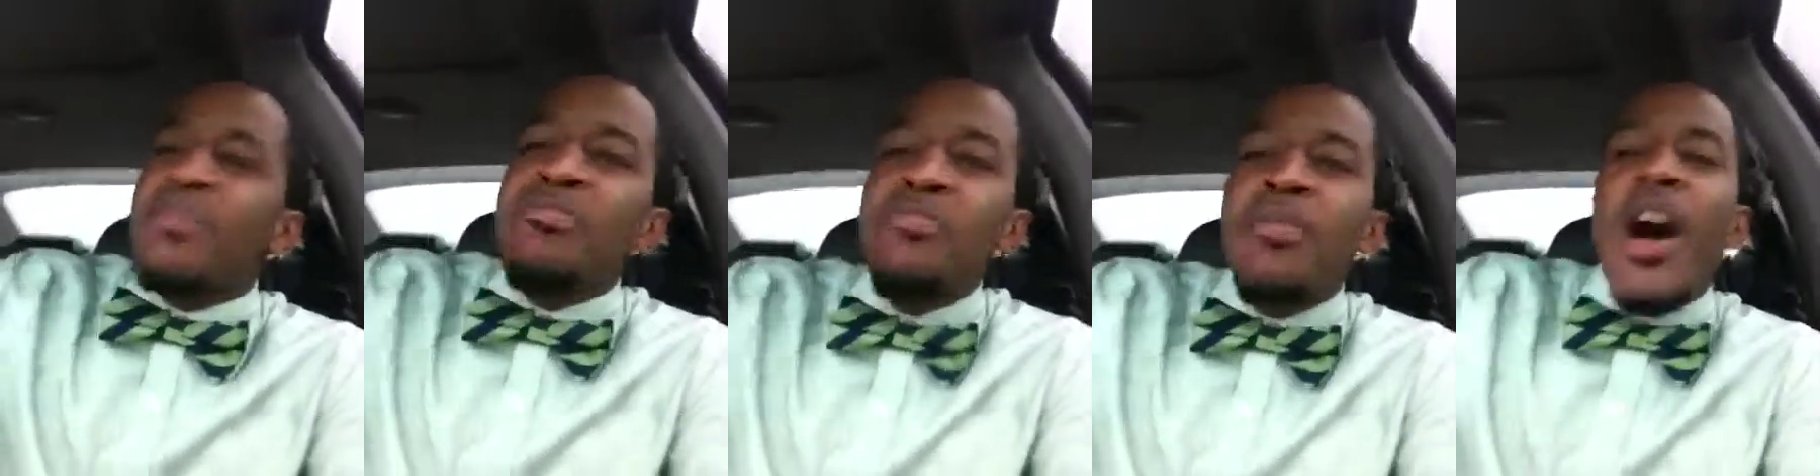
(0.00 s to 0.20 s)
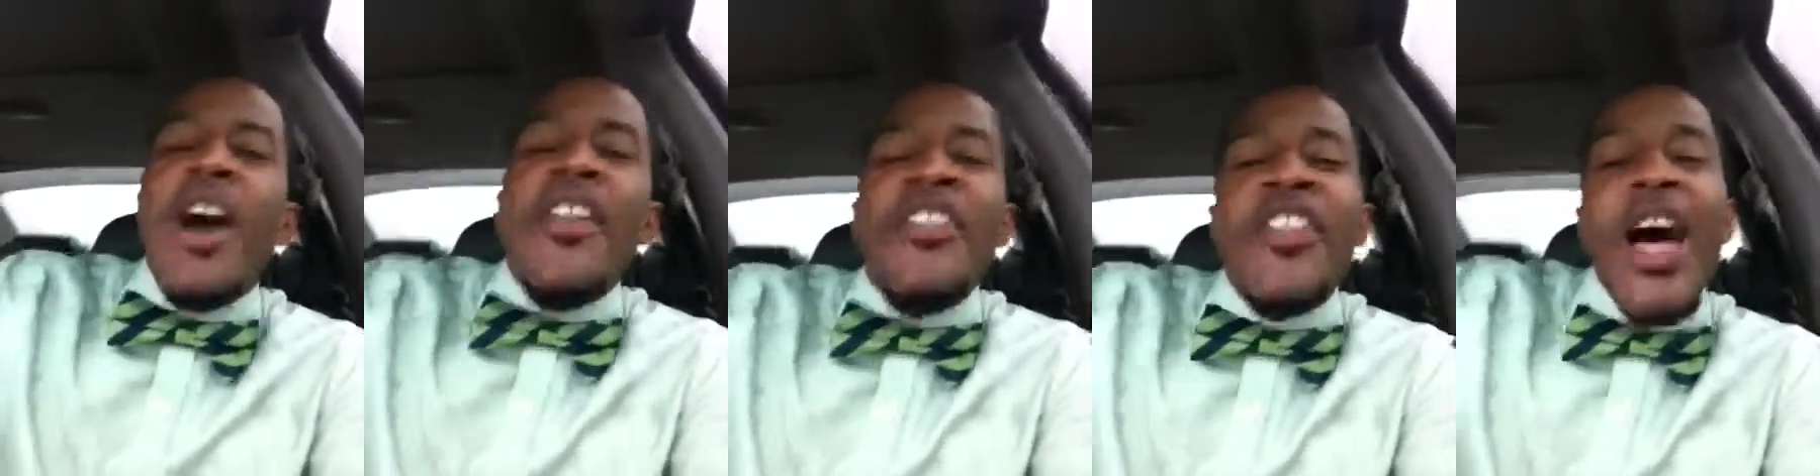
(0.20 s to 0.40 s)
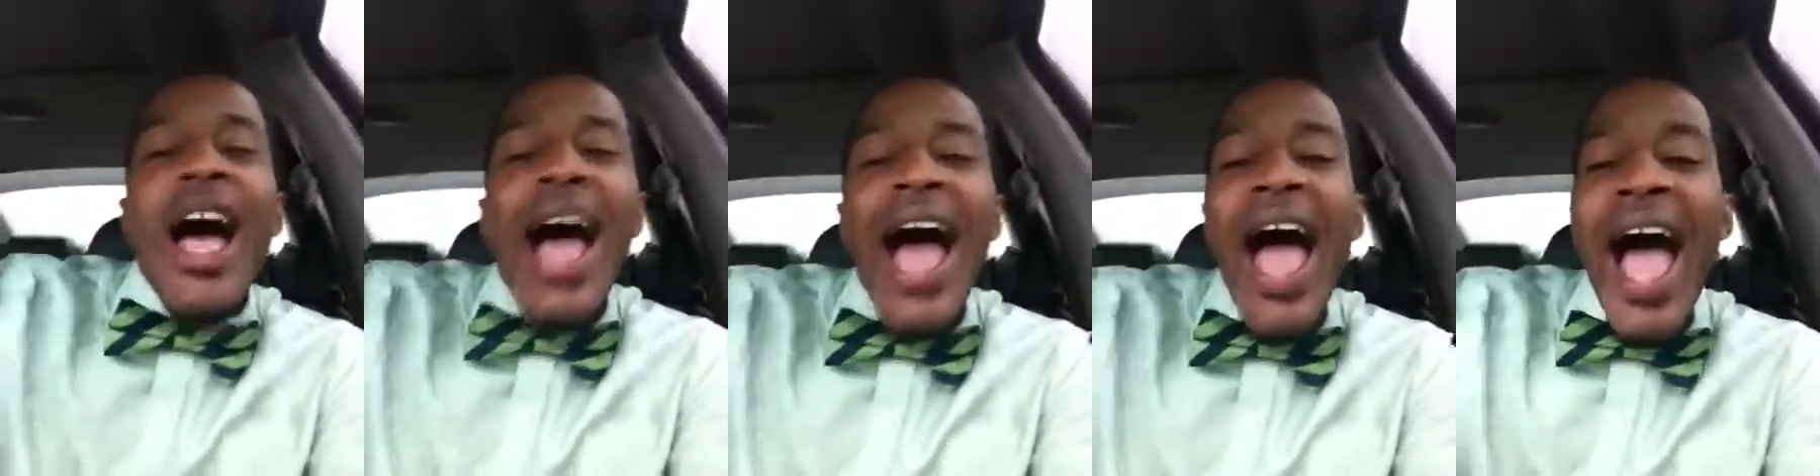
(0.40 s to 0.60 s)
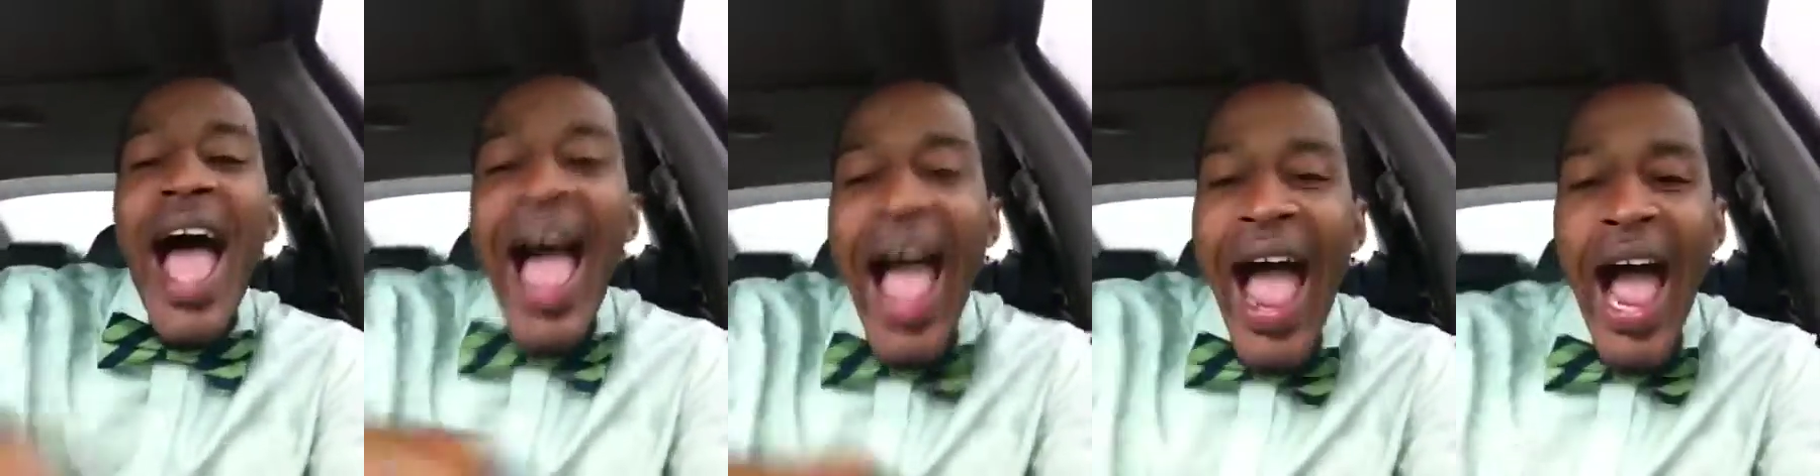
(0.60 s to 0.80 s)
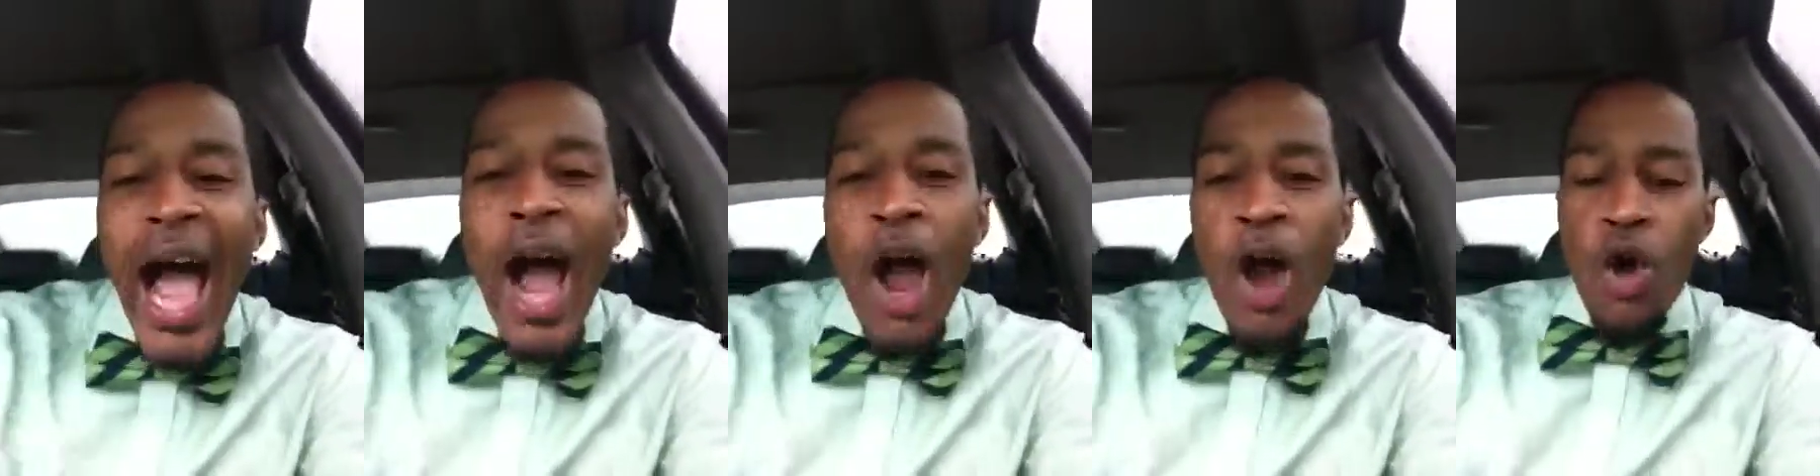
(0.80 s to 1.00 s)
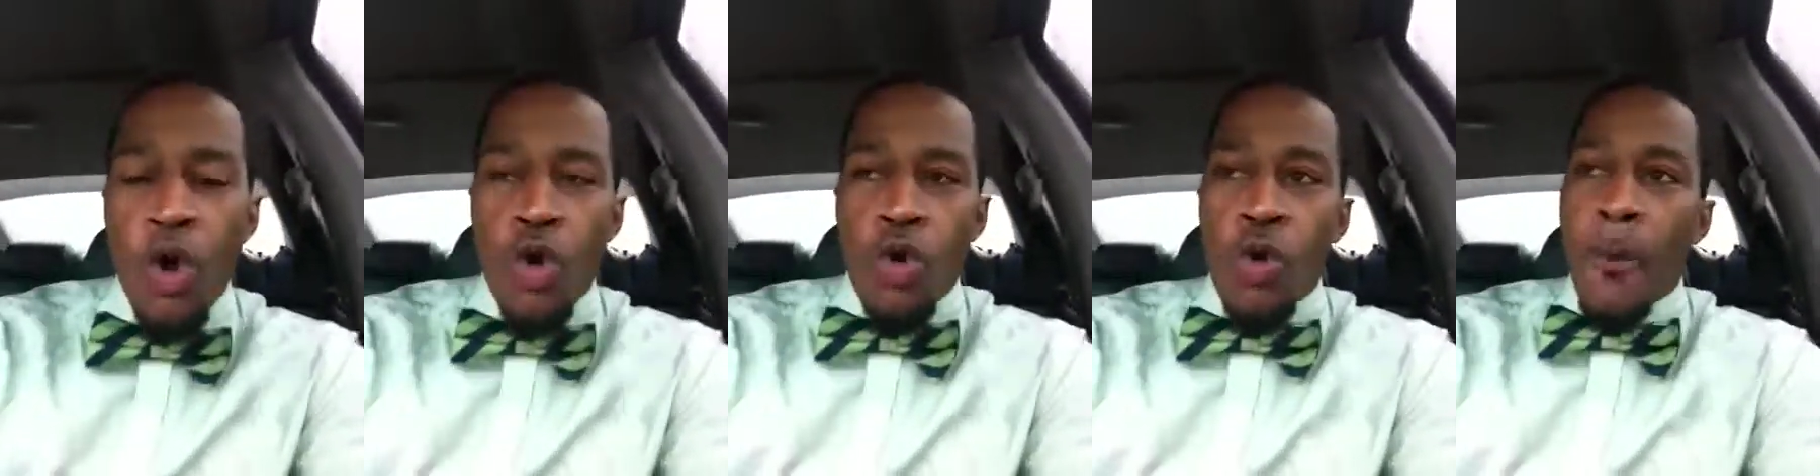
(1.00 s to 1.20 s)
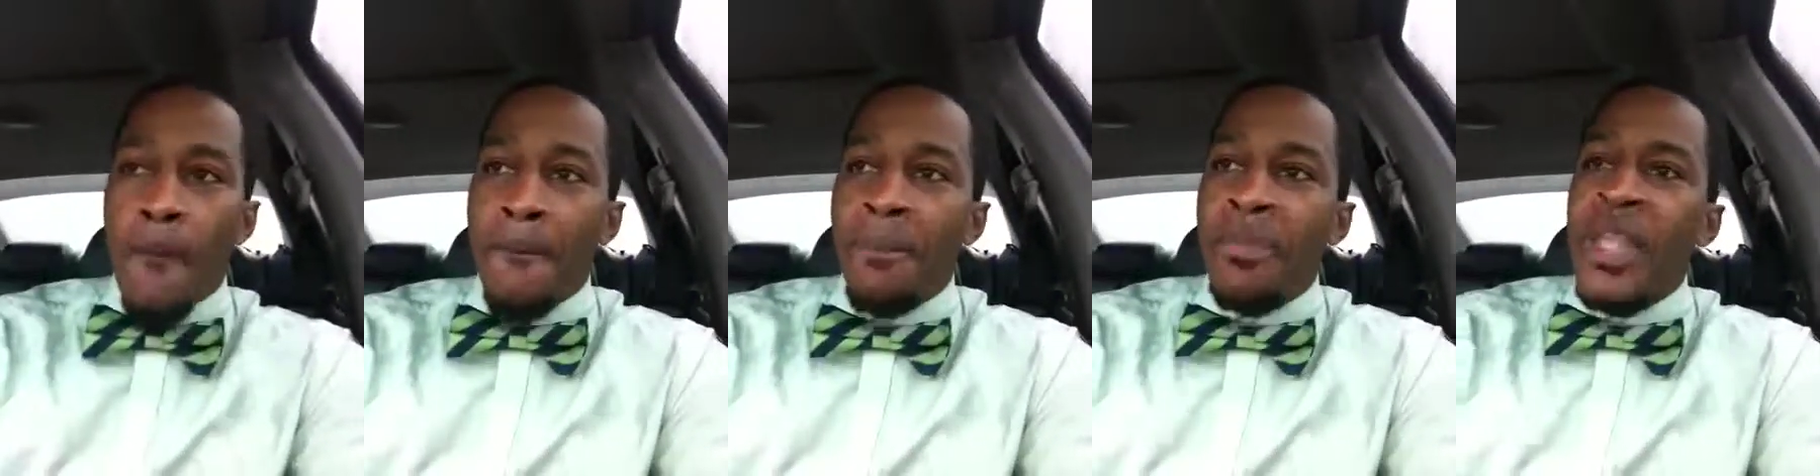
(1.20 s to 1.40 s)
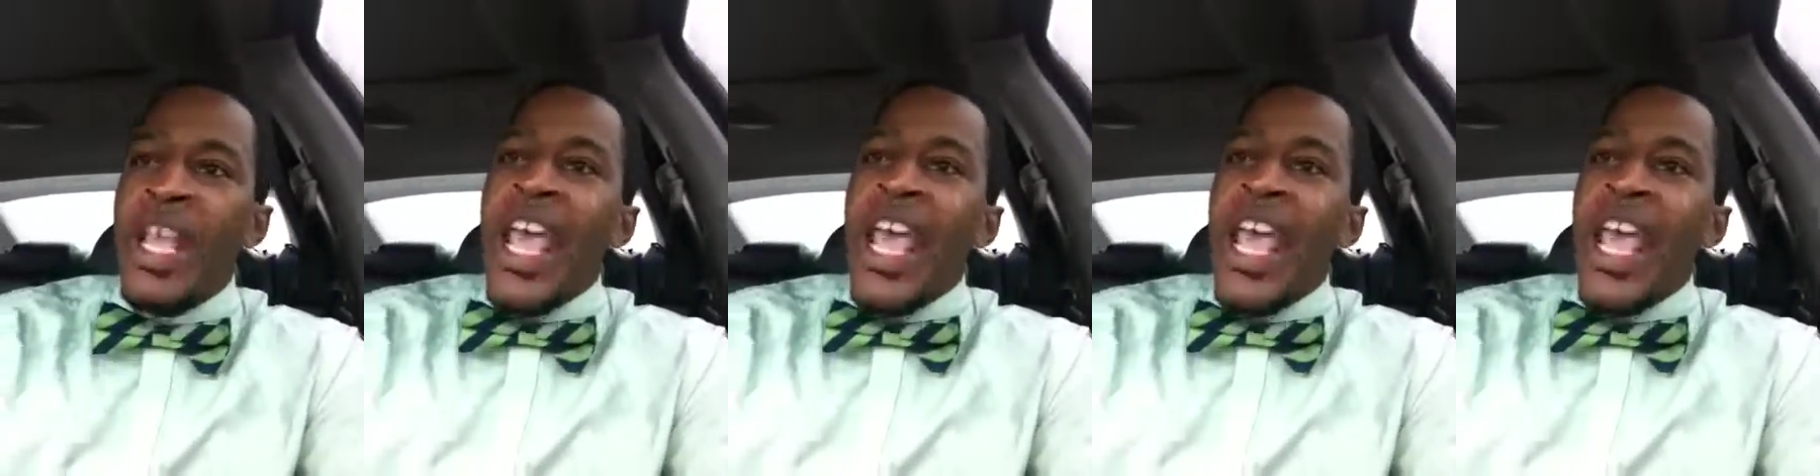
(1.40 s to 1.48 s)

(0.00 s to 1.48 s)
mother how.